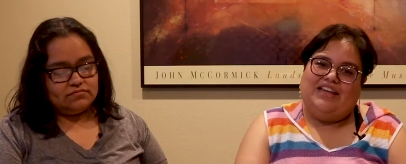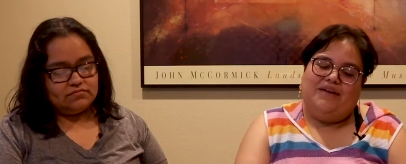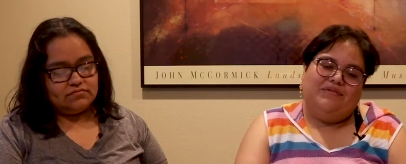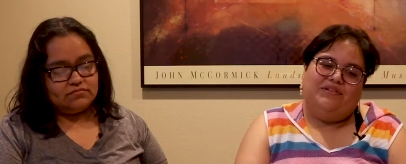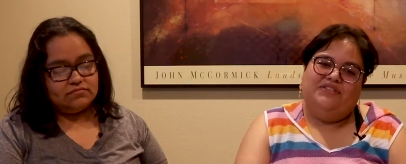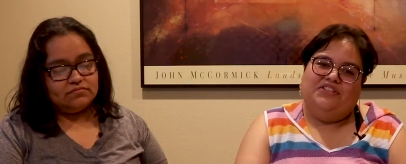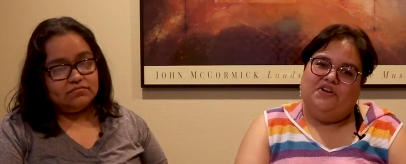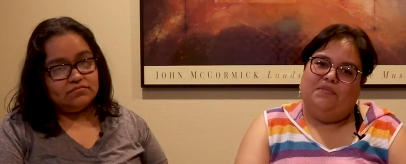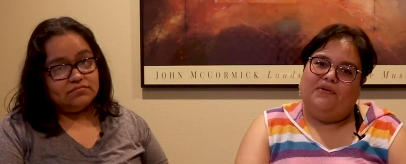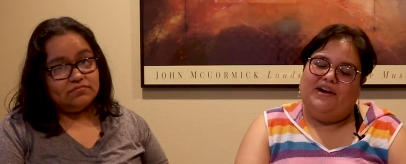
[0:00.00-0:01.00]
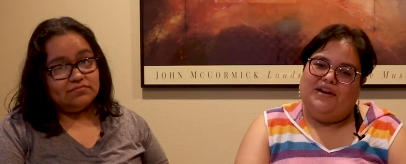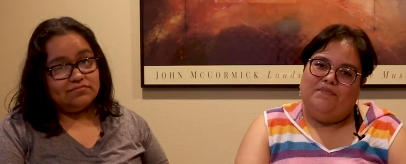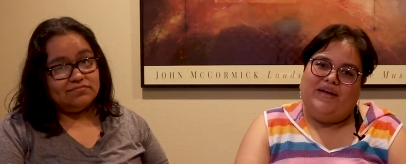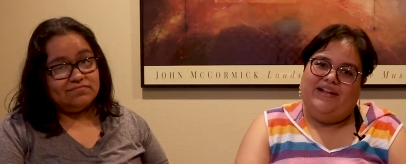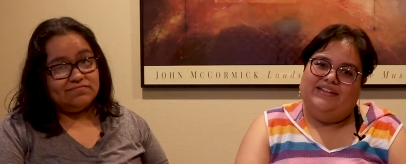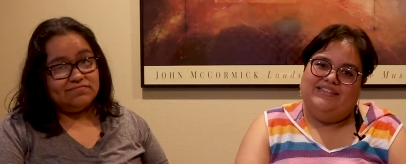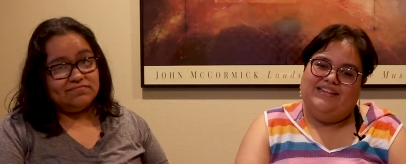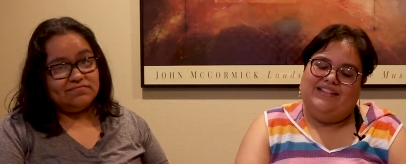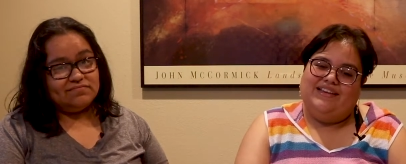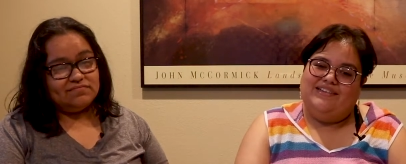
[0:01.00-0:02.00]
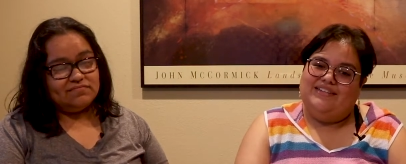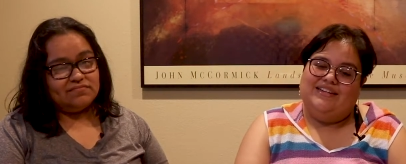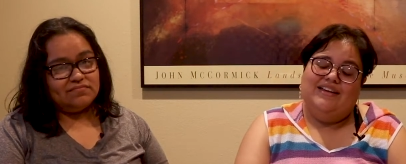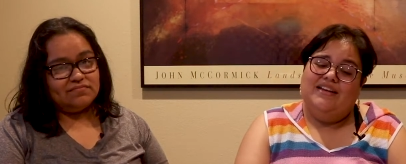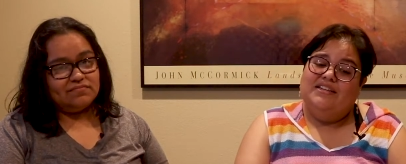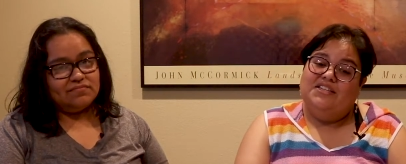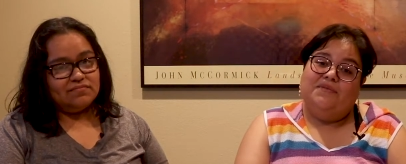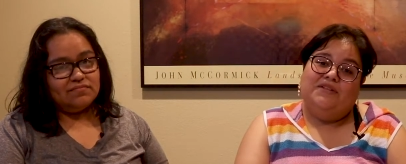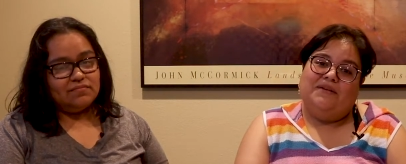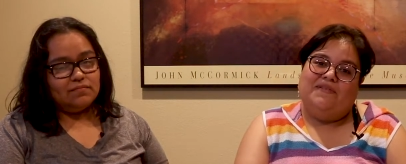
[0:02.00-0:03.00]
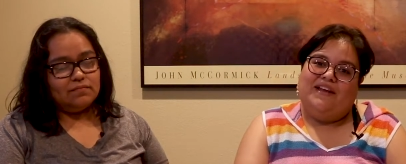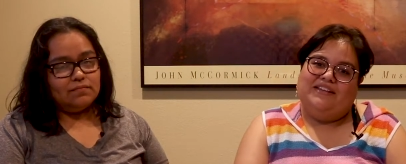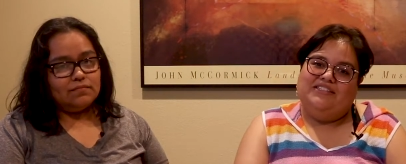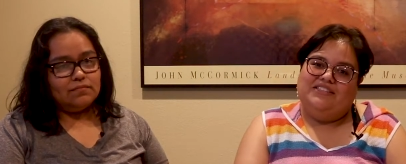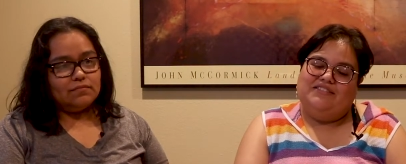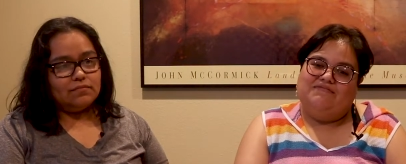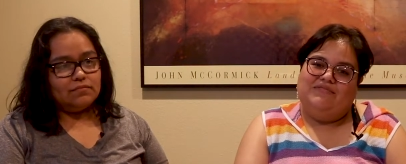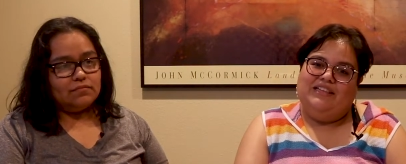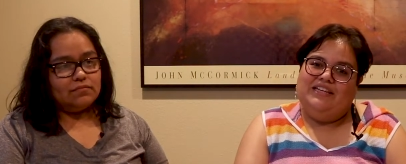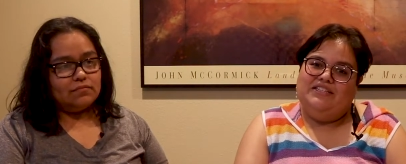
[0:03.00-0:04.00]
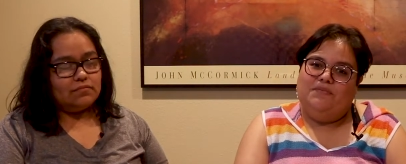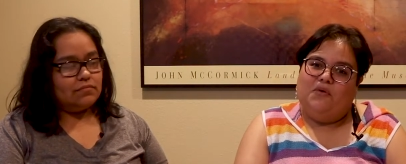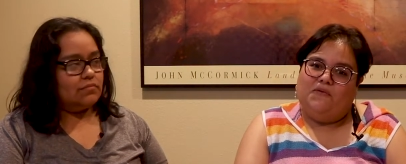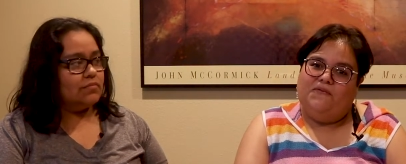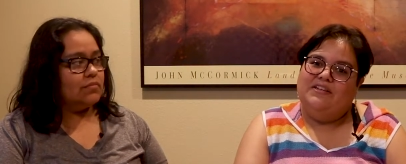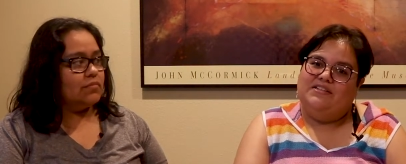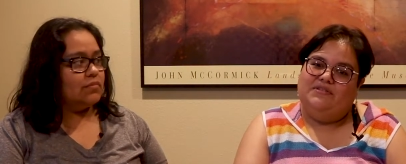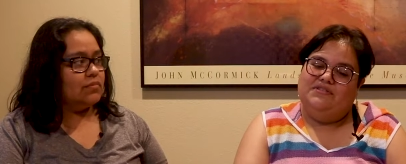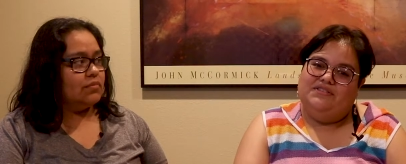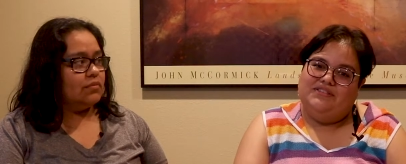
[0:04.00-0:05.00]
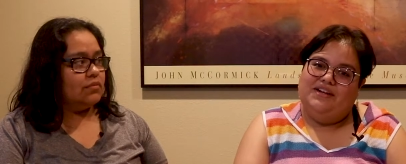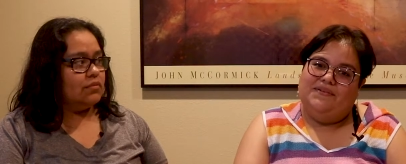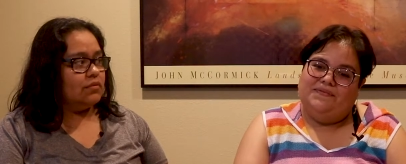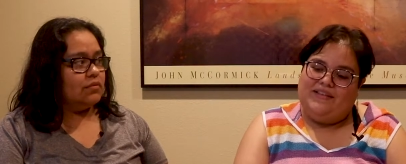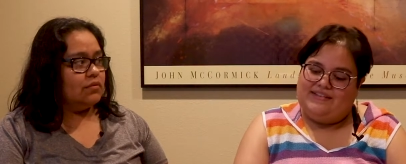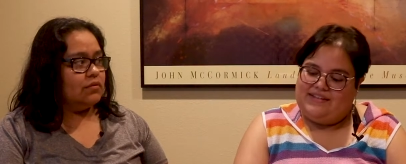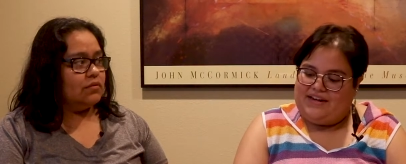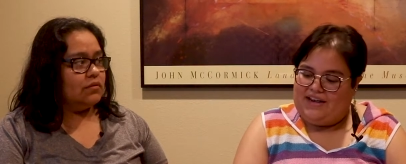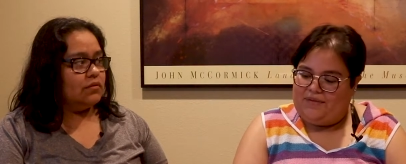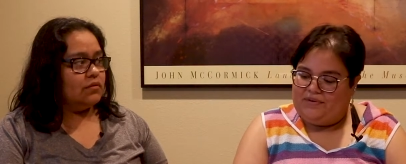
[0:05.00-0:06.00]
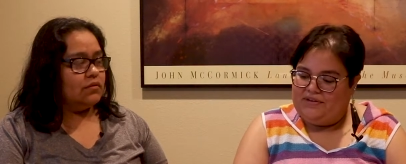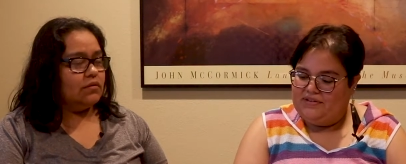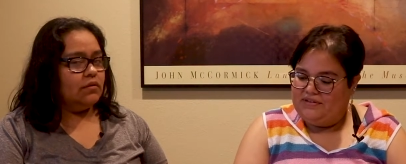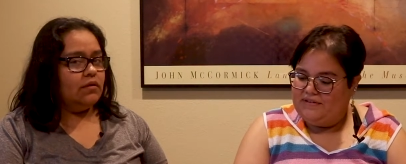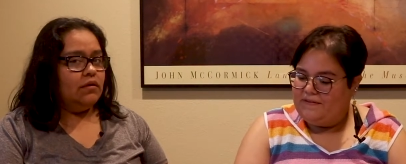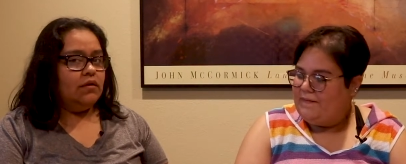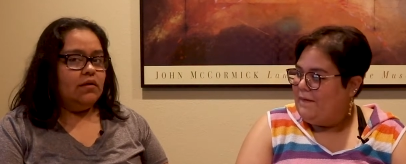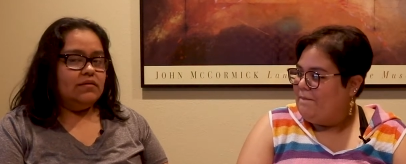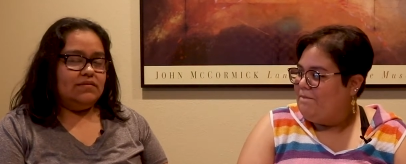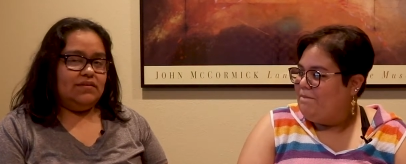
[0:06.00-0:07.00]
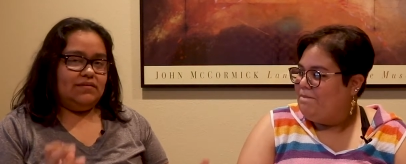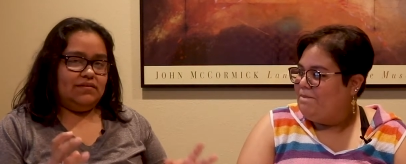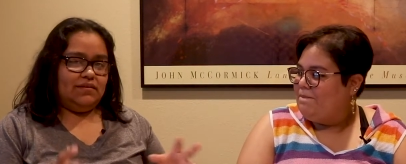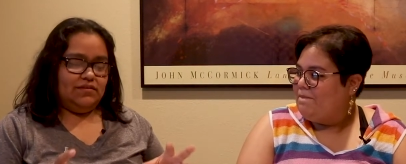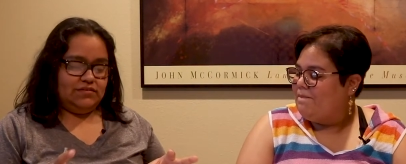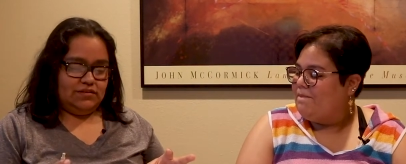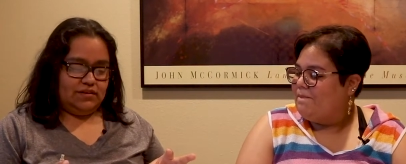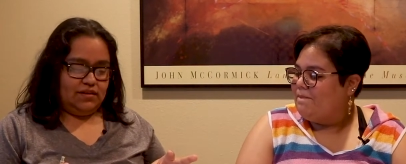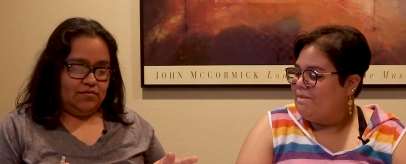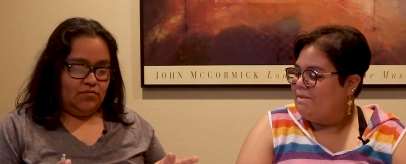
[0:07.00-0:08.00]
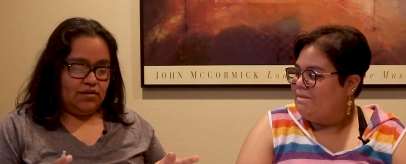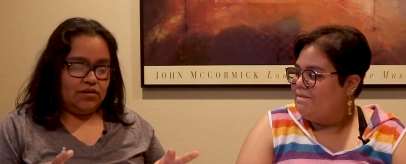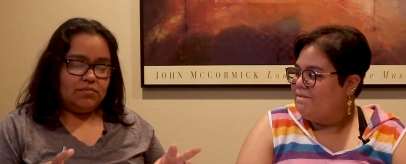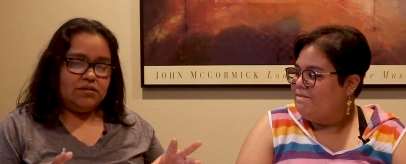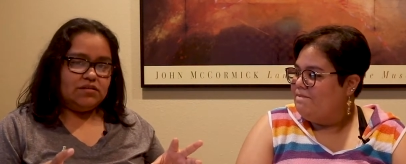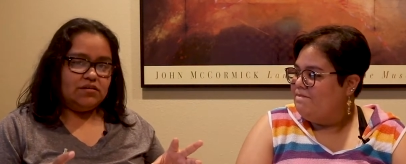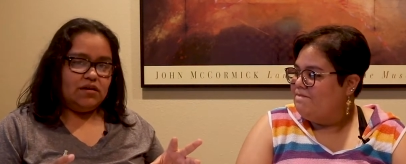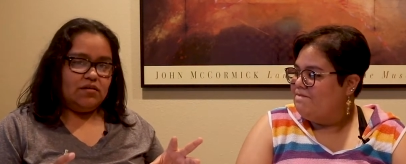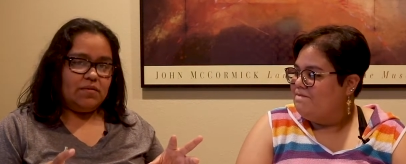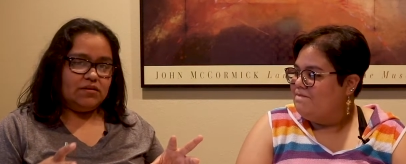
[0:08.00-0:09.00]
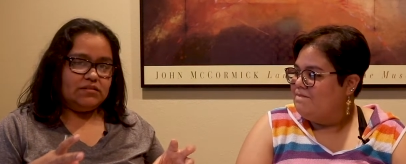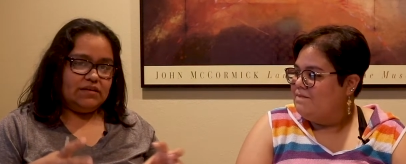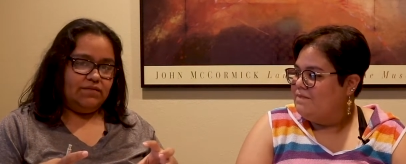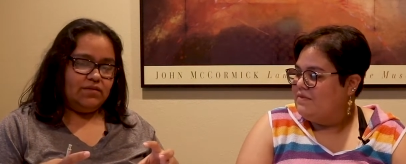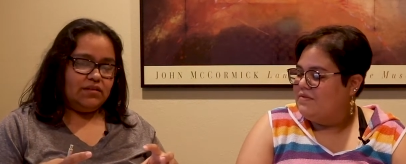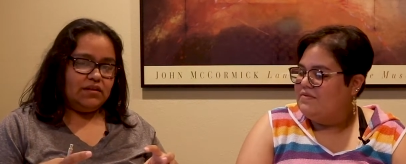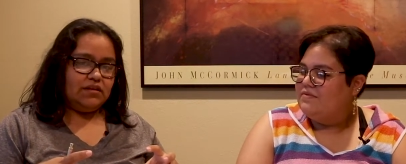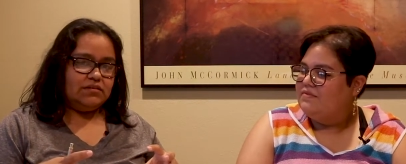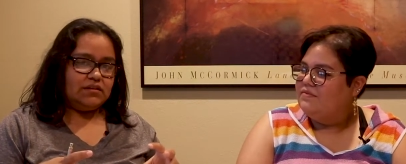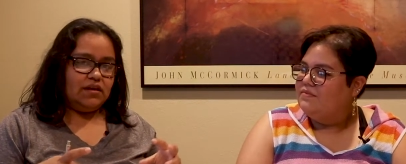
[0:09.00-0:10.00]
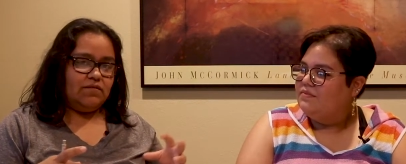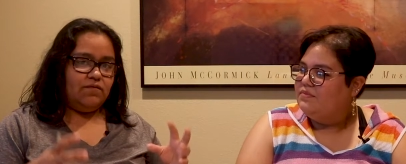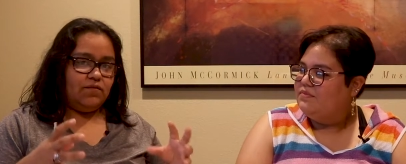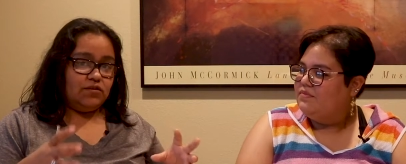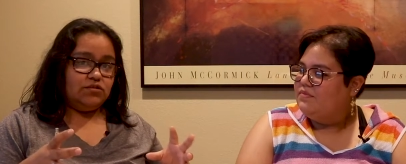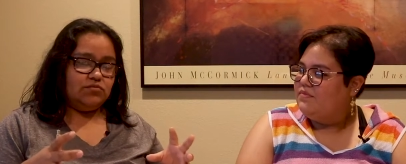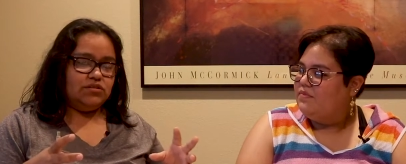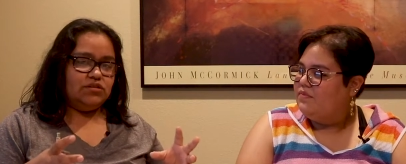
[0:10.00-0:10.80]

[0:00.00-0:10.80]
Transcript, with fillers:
Speaker 1: chemicals in your brain imbalancing things, and sometimes that can just lead to more physical
Speaker 2: stuff that's going to happen. See, here's the thing we're going to be talking about different things, and first, what's